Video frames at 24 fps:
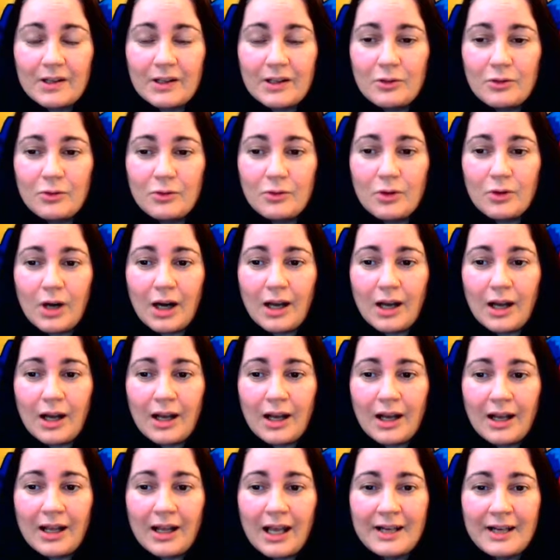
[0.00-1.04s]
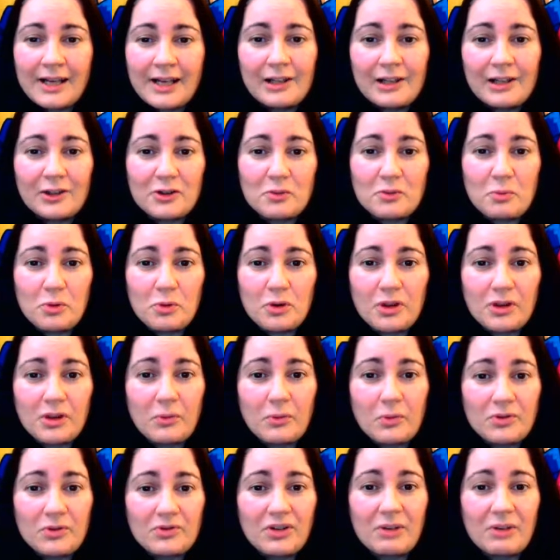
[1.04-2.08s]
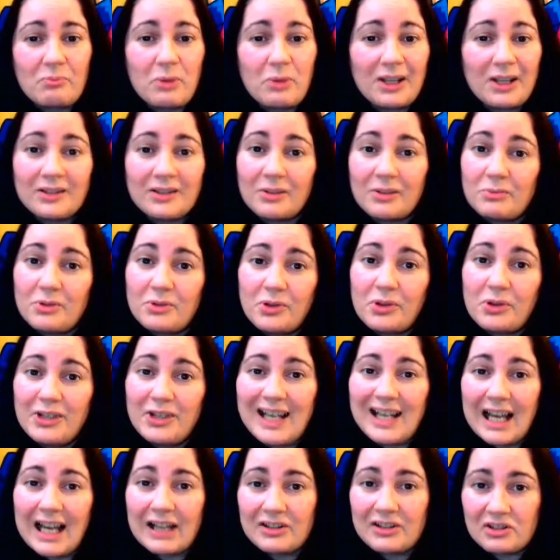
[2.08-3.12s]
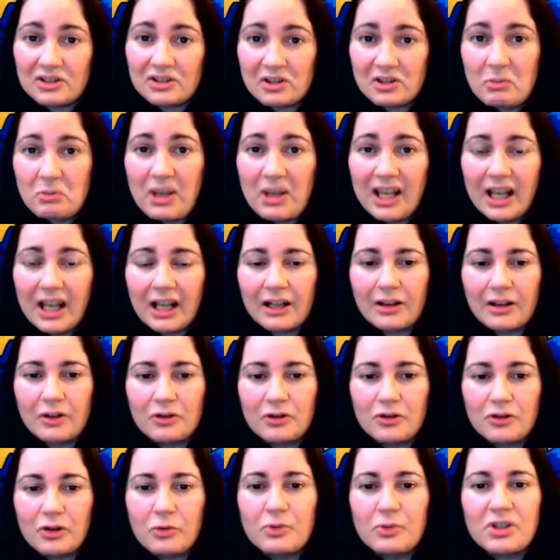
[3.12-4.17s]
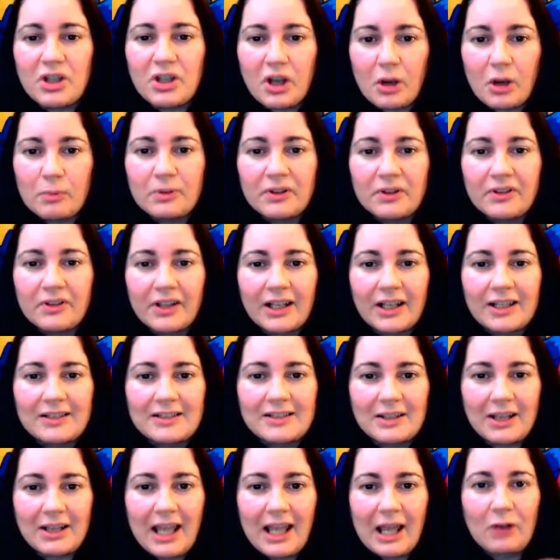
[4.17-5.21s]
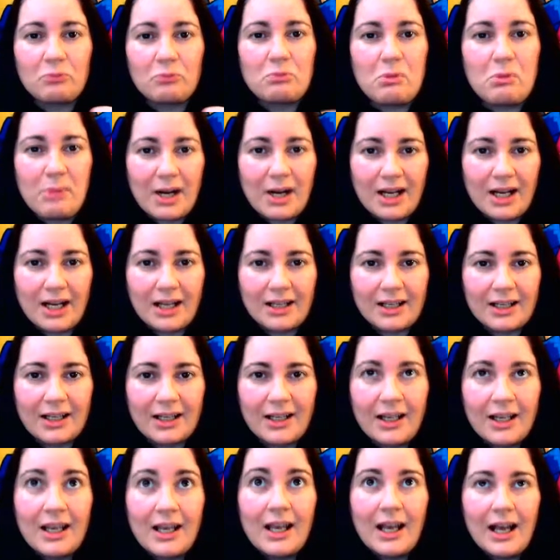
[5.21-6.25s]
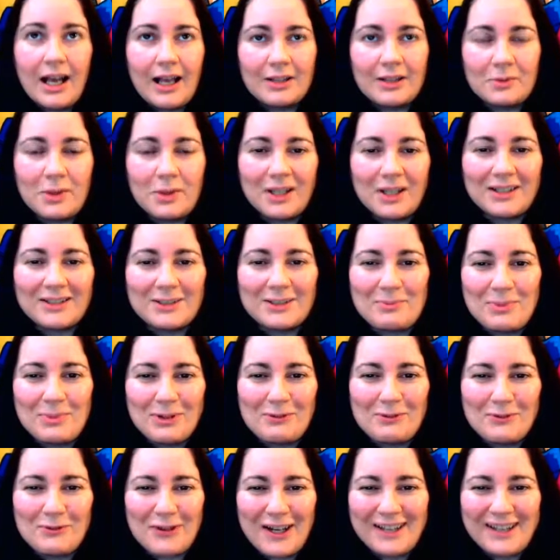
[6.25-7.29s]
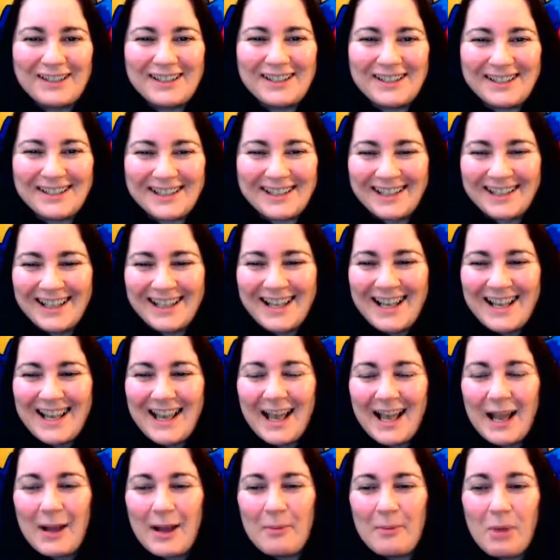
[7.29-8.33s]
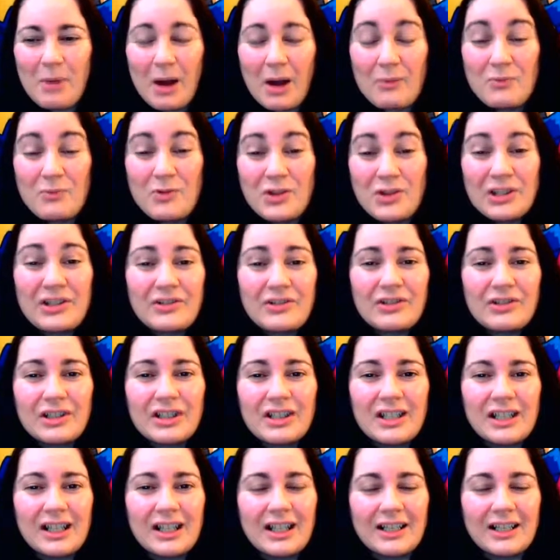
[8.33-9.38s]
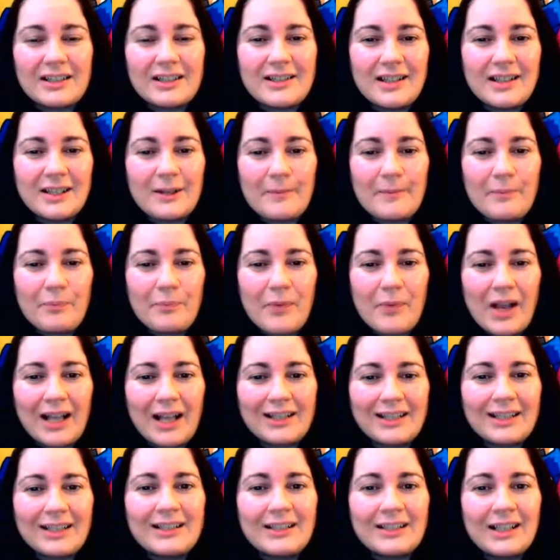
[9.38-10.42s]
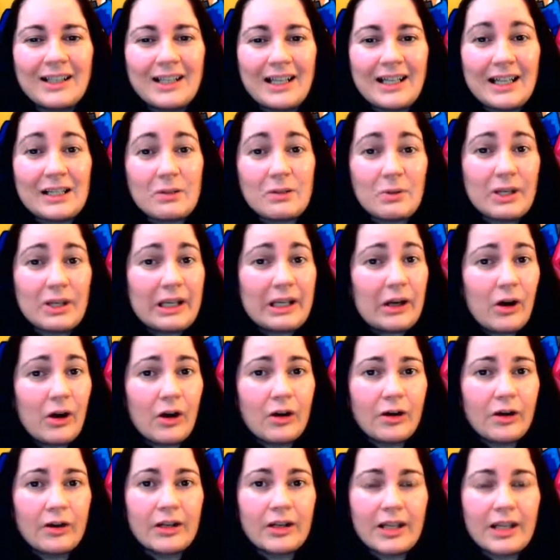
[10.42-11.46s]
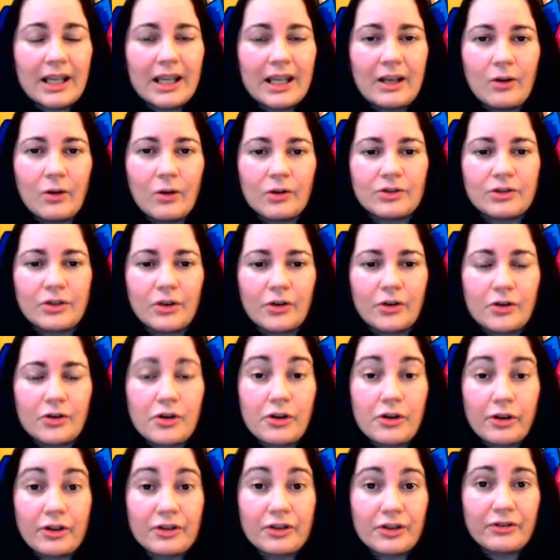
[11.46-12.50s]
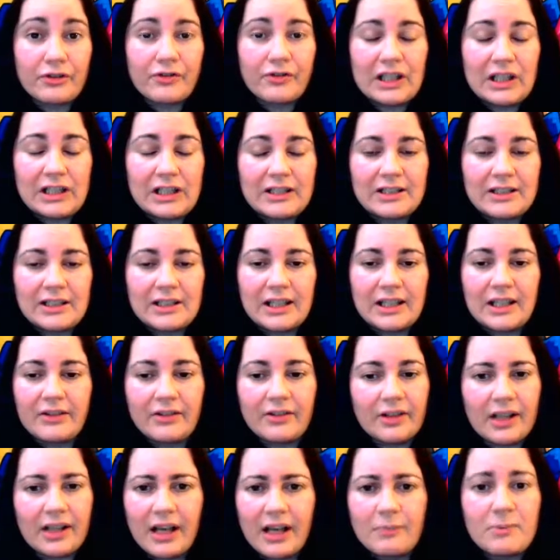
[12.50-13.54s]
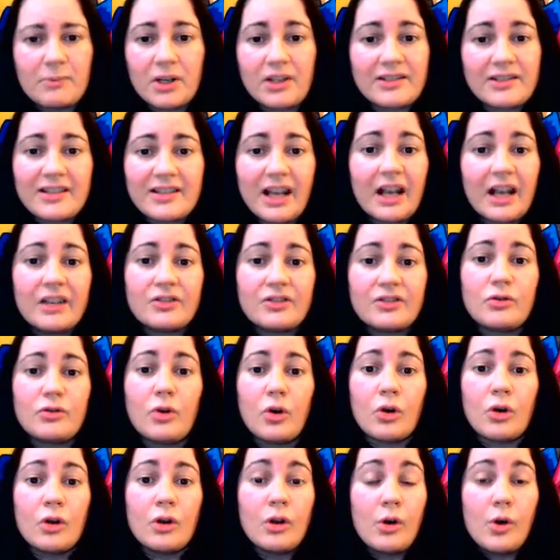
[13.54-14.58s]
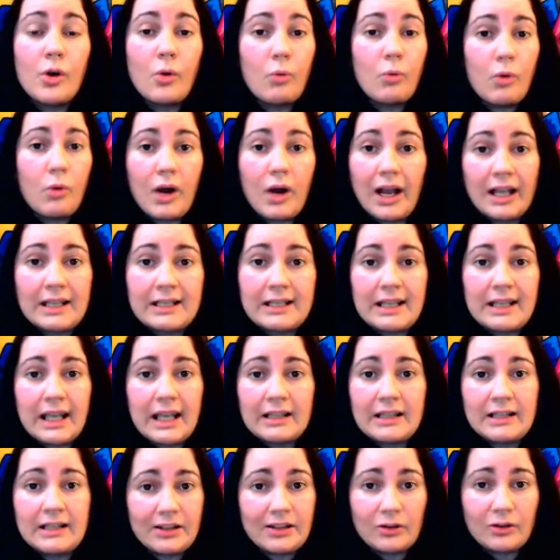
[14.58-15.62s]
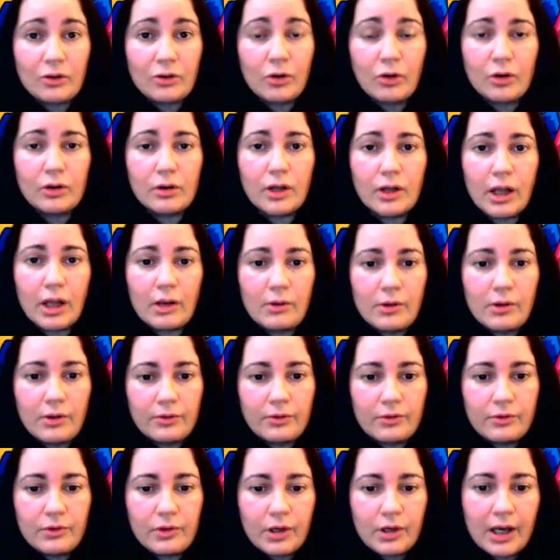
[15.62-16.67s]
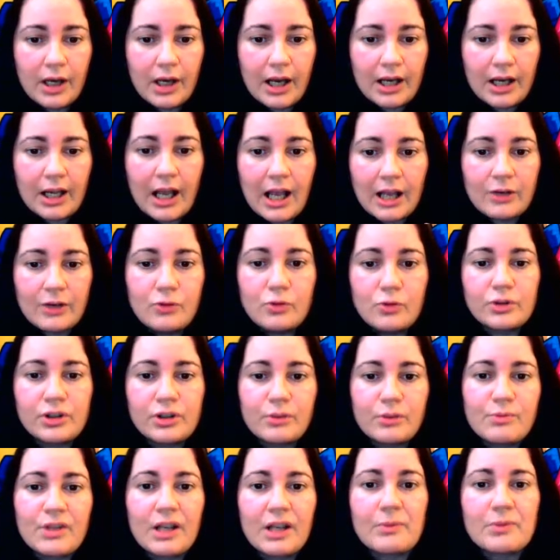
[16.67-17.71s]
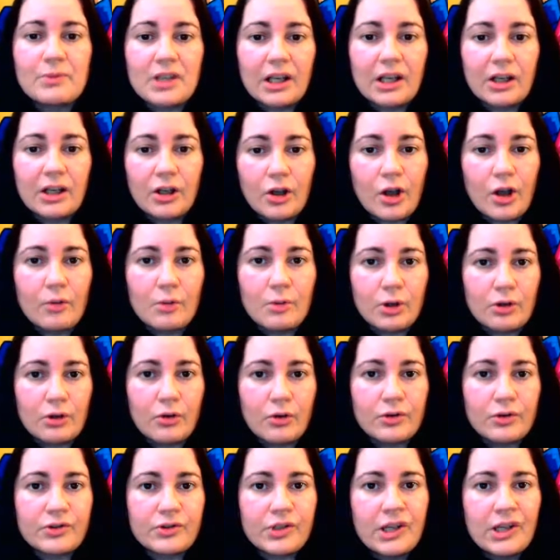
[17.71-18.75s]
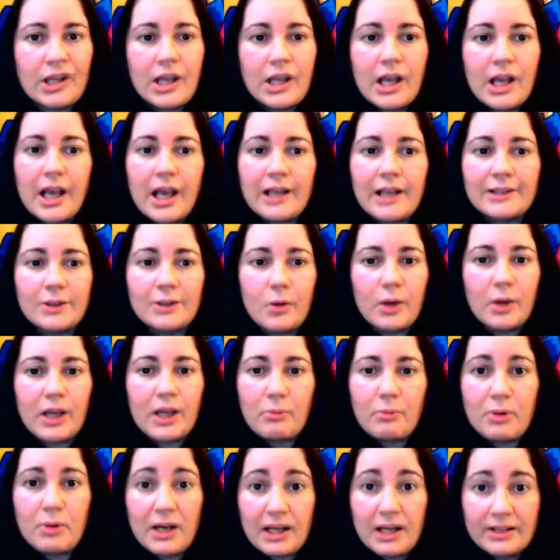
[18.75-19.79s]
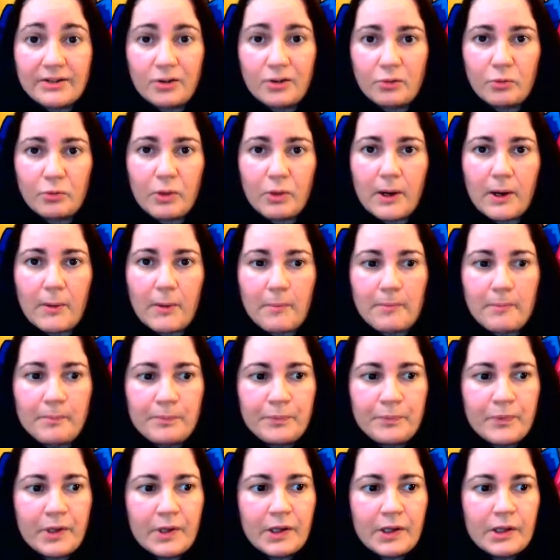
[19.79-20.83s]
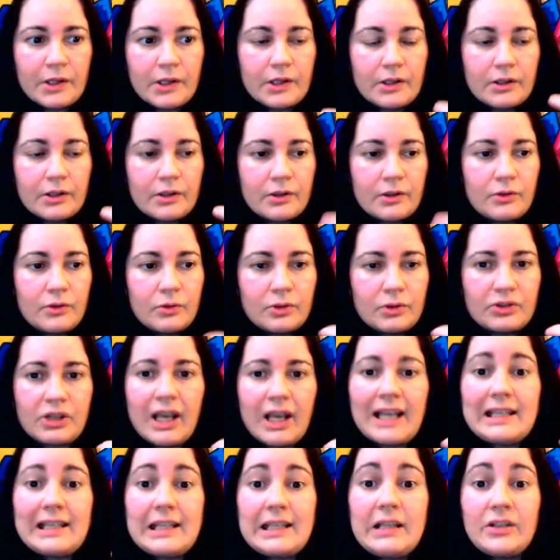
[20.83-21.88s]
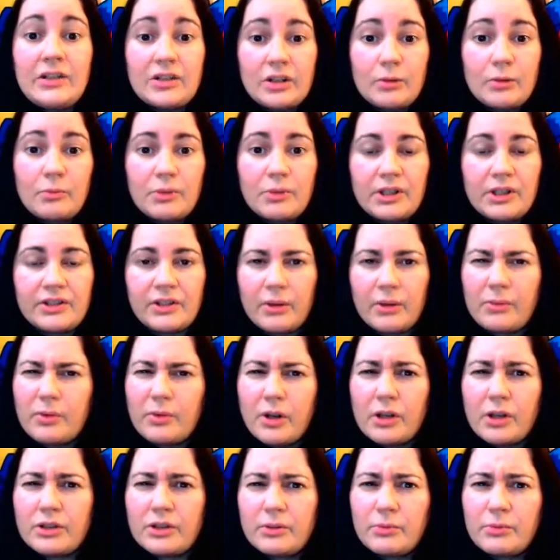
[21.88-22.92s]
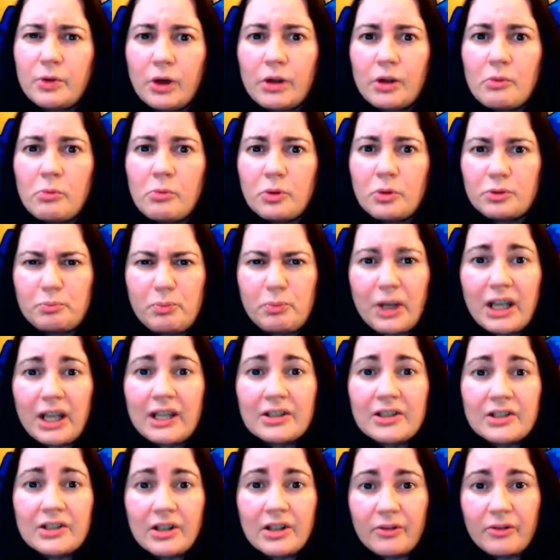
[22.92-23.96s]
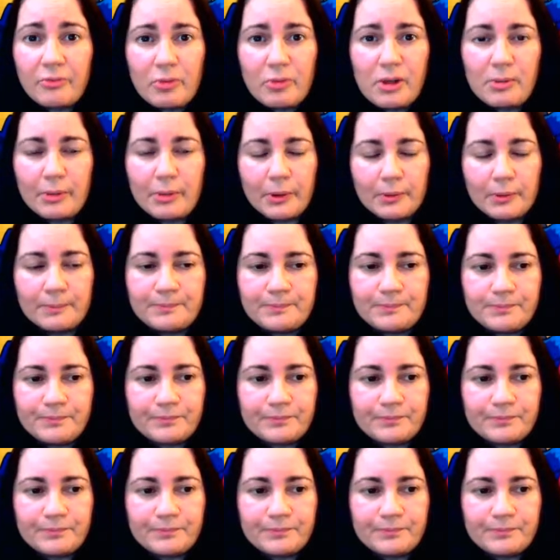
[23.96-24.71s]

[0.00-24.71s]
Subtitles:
you know, an English book that was written by somebody who didn't actually speak English. So there was a couple of things that held me back, as well as it being fantasy. But I'm really, really glad that I didn't in any way hurt Chaos or crush her feelings or anything like that, because that is not what I intended at all. And I know sometimes I can come across as quite abrasive when I'm, you know, trying to teach somebody something, because I'm not the most patient of people.